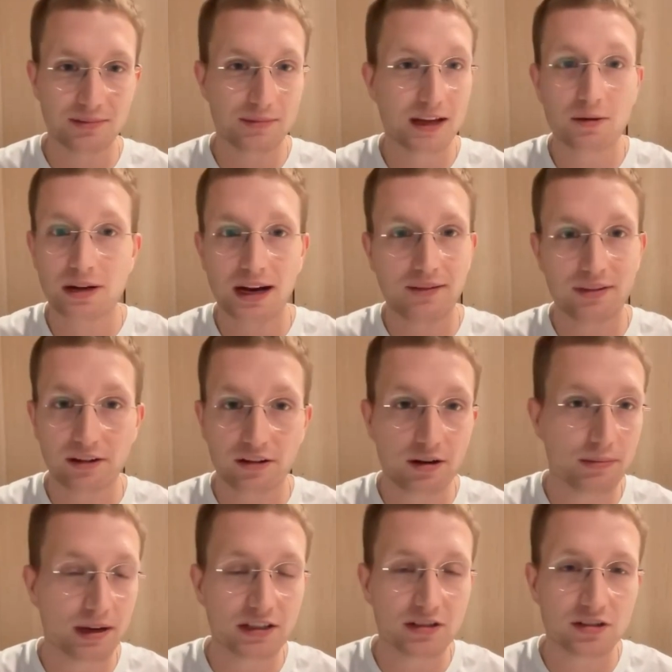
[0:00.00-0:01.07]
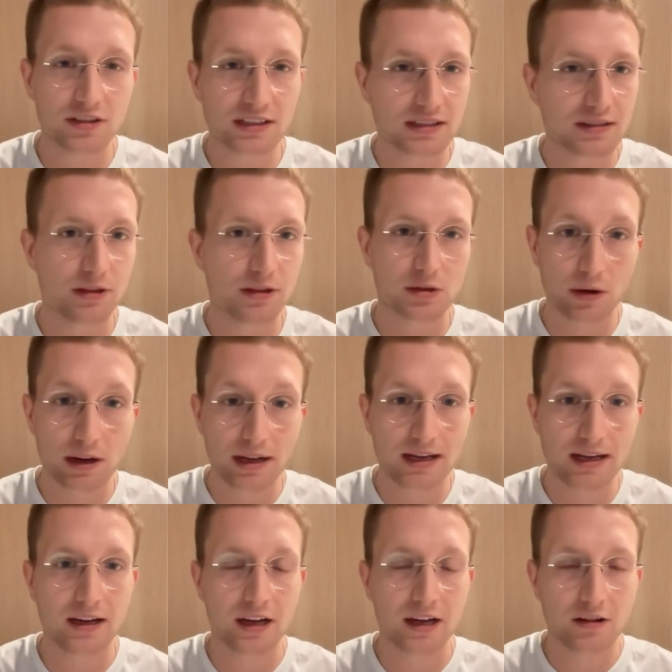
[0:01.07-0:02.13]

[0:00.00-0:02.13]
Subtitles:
they would have their own metrics in which we're